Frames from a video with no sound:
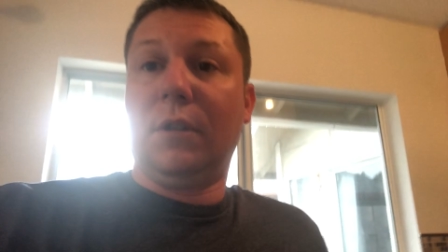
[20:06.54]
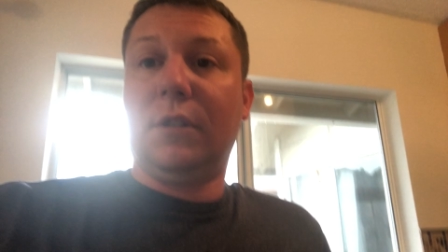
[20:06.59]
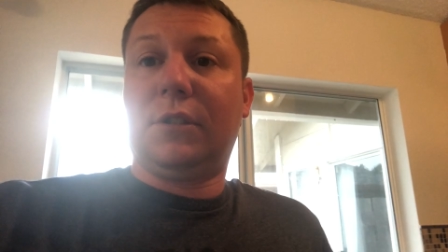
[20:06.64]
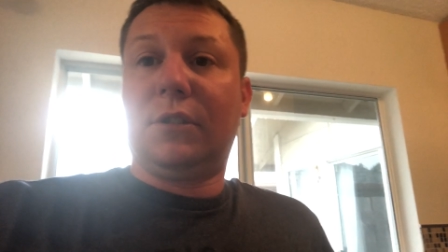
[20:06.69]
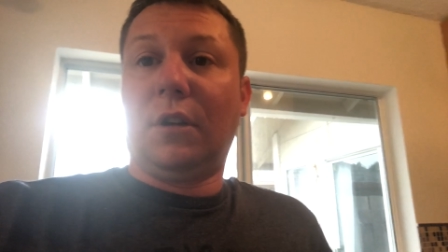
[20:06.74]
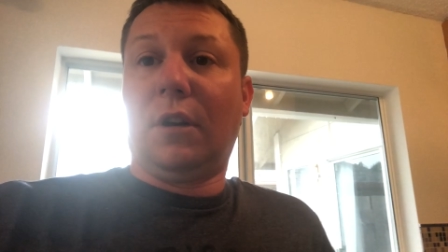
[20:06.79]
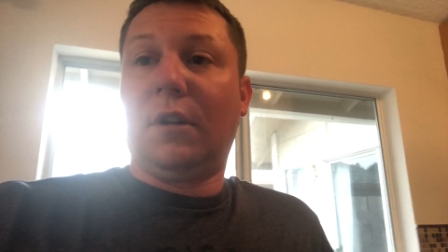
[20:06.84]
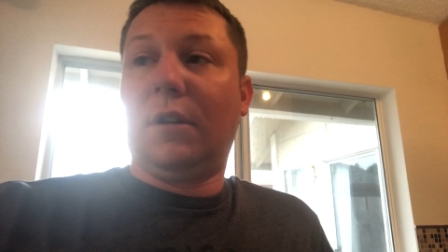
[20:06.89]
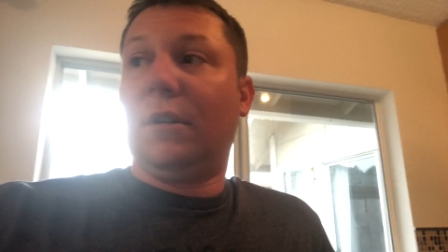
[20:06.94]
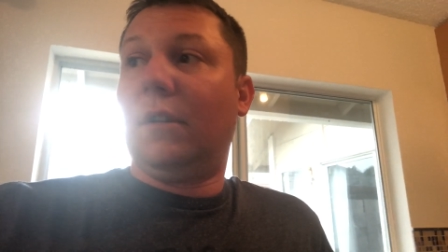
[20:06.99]
to
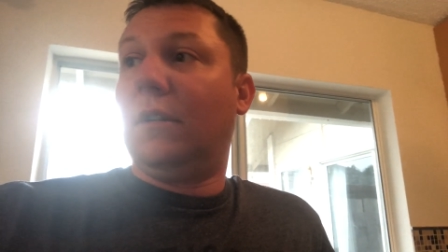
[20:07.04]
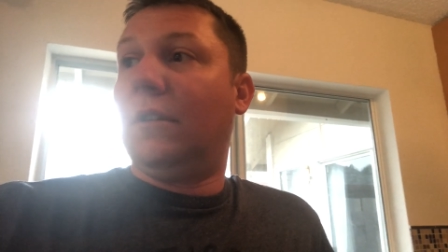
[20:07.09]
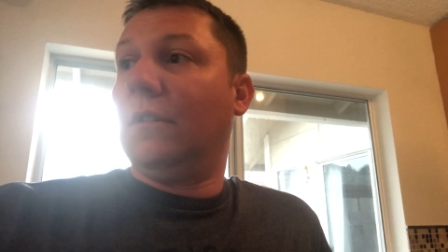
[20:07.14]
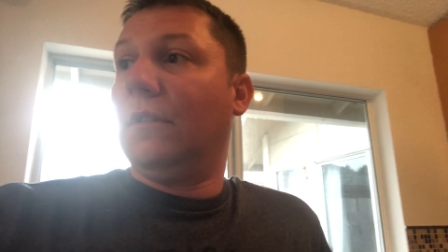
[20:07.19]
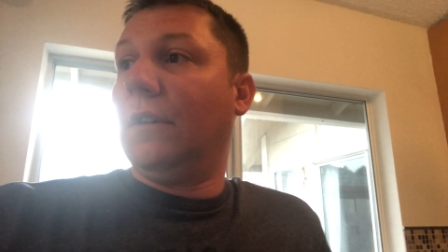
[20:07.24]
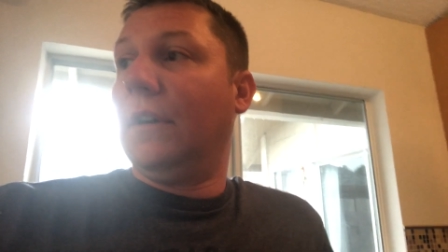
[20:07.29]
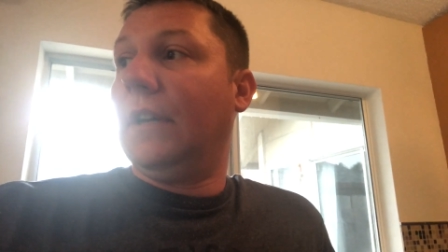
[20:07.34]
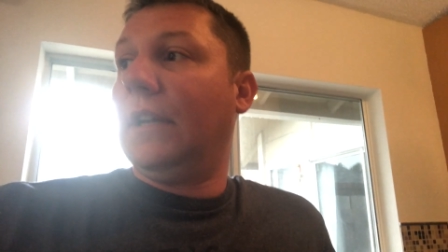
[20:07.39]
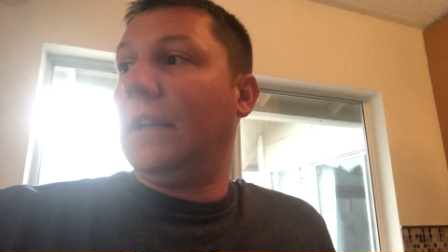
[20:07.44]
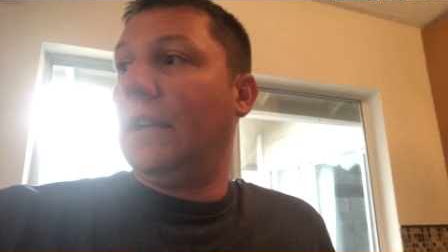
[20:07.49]
start
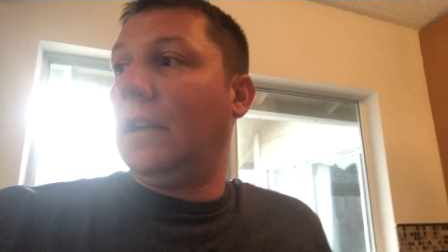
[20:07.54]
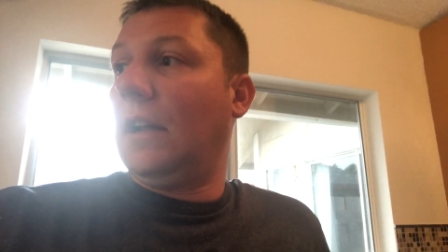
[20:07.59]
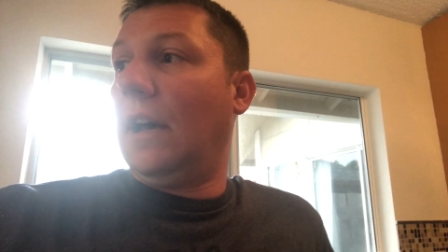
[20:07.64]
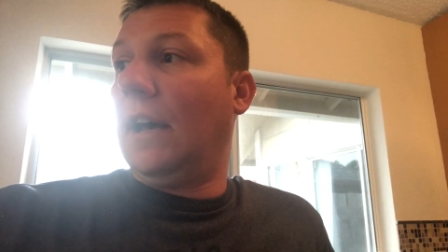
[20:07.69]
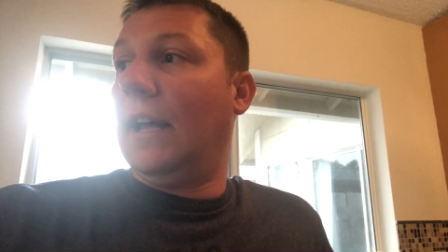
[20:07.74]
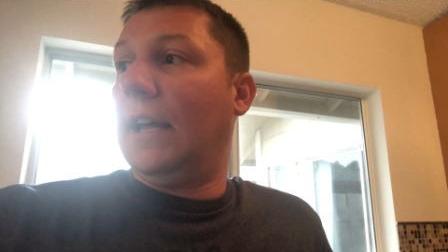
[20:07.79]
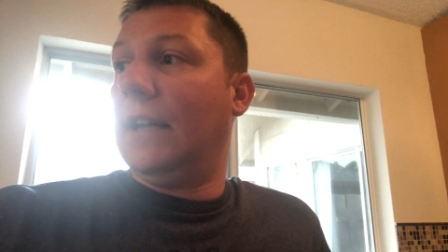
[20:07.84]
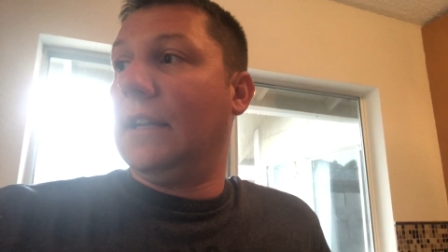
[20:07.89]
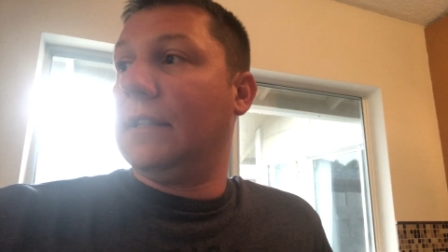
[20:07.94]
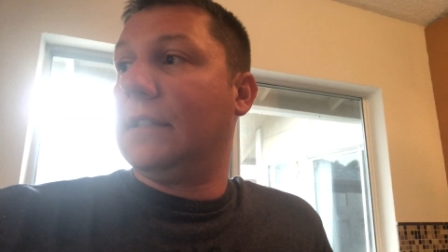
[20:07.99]
doing
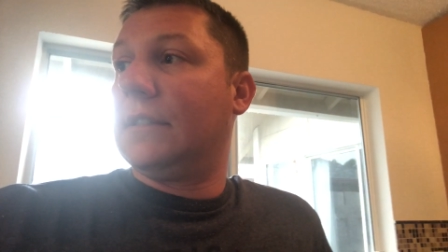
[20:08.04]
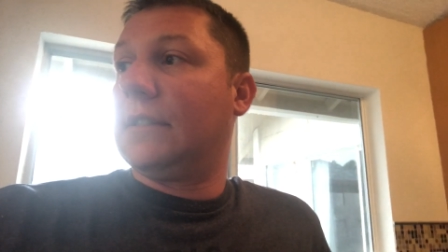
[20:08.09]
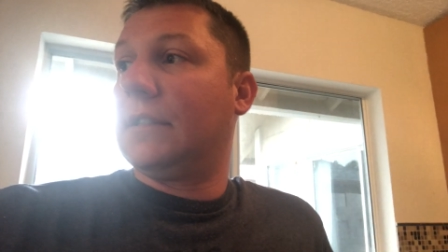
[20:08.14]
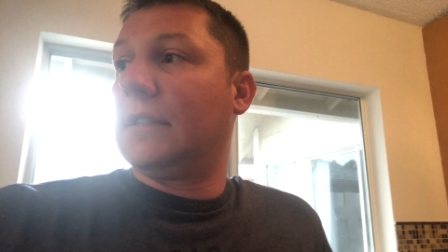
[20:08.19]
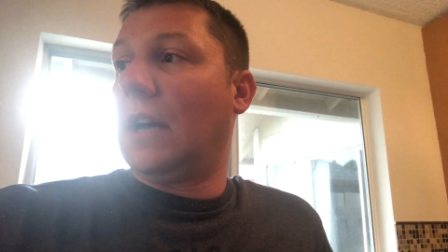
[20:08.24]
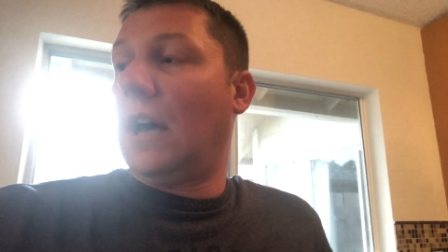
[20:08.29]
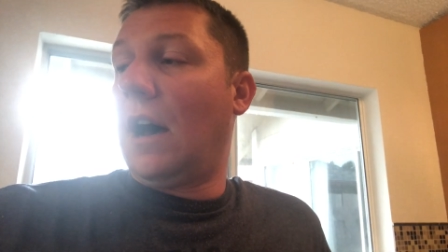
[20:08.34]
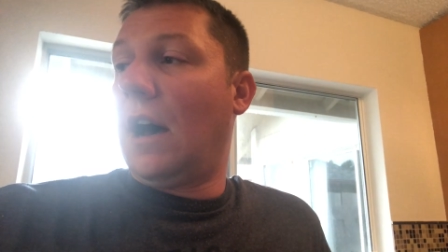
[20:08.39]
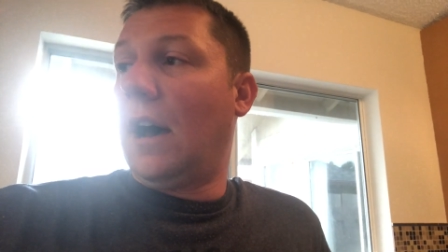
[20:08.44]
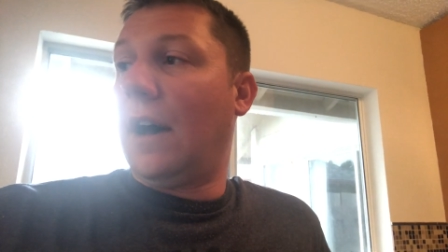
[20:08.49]
is
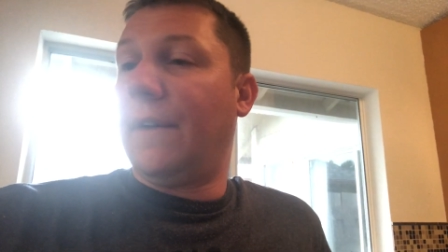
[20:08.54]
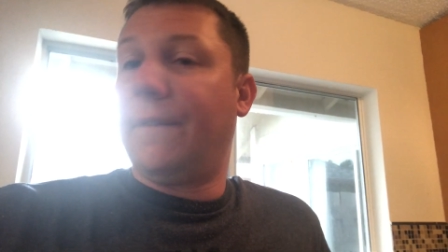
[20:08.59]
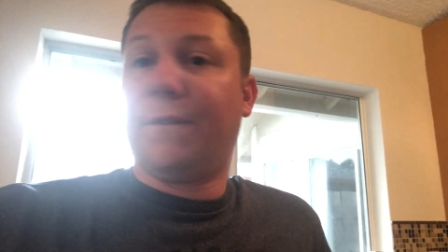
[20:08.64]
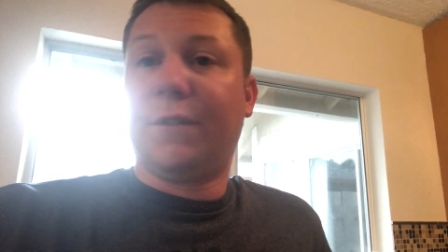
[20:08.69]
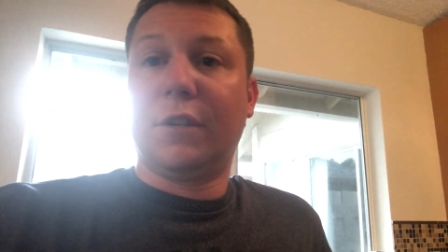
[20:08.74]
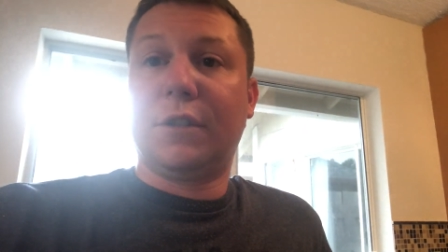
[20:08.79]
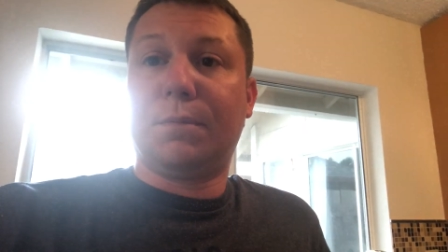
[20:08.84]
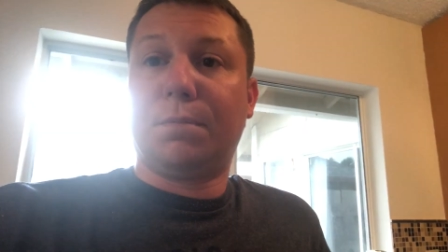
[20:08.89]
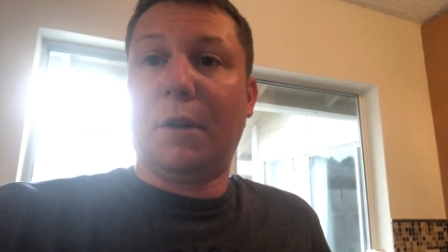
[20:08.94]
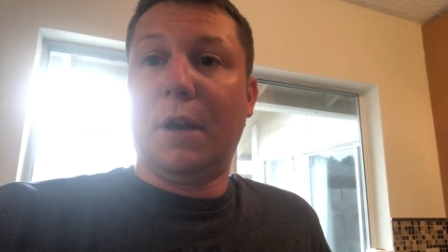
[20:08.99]

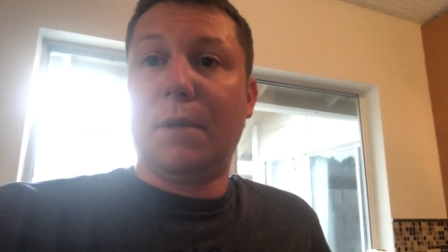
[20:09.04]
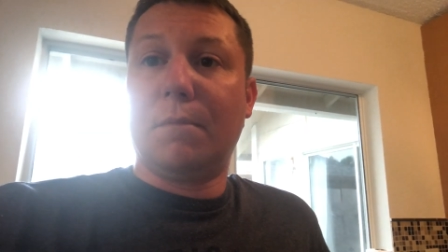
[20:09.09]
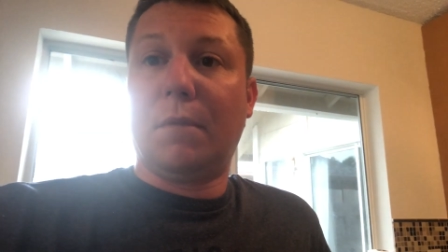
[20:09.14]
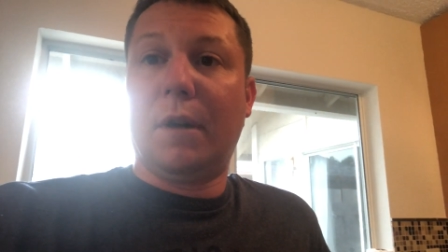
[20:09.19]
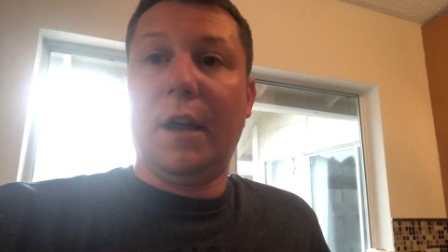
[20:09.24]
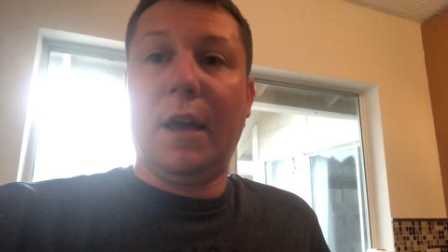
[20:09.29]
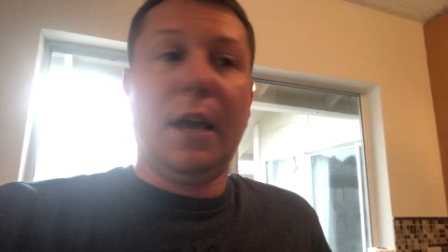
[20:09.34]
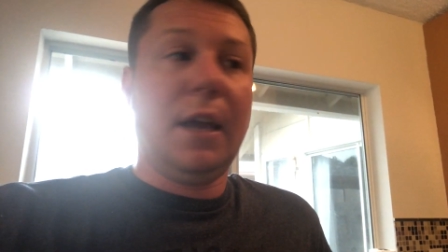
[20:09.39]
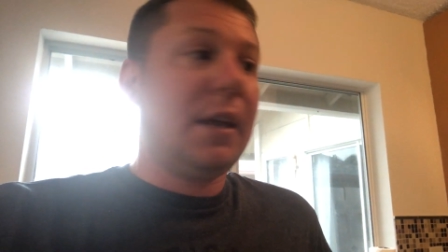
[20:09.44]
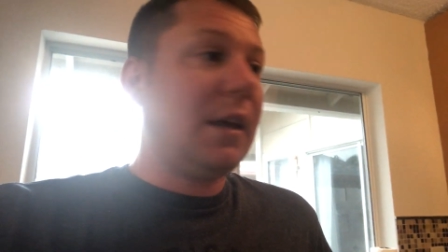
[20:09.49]
for spring
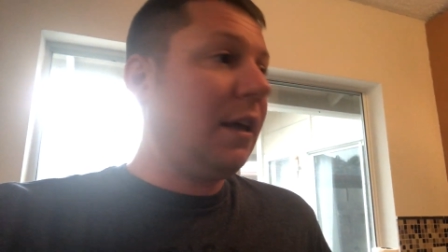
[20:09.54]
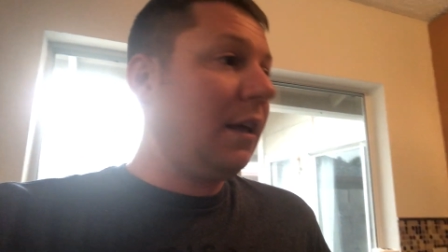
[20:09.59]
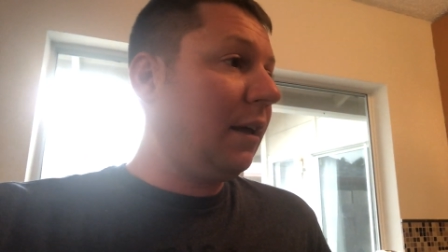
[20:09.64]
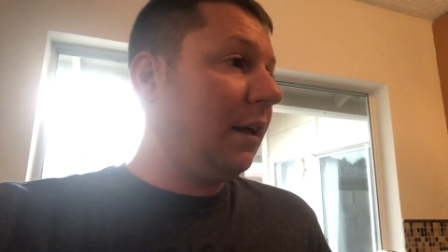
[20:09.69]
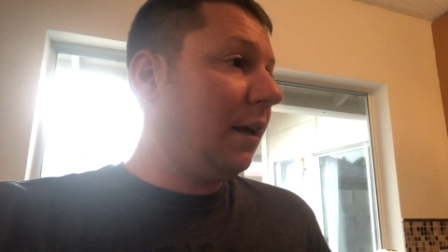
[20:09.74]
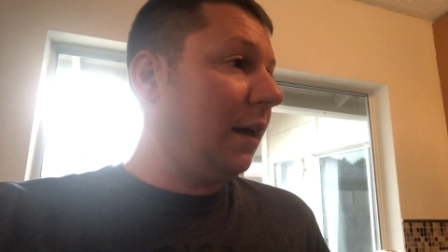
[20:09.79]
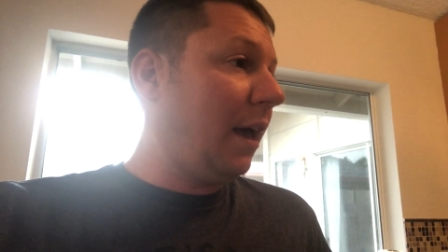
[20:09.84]
break